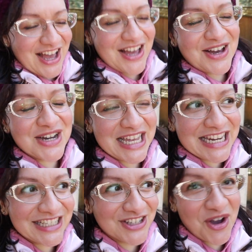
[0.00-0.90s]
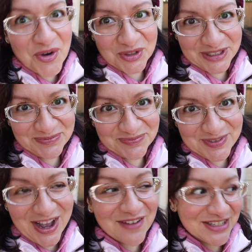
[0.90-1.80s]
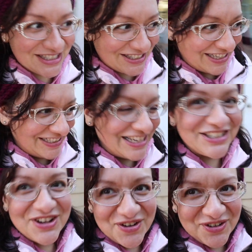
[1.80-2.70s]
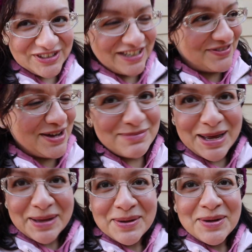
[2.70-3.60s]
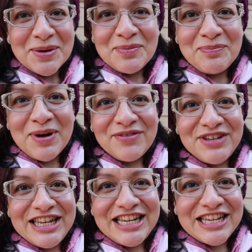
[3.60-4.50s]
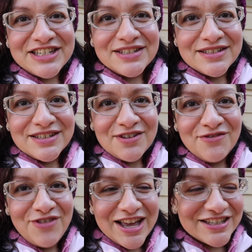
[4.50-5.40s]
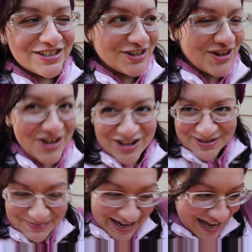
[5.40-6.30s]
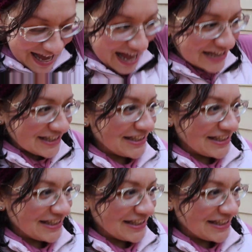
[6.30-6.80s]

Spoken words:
Oh, it is cold, obviously. It's cold. I've got my puffy vest on and my hat.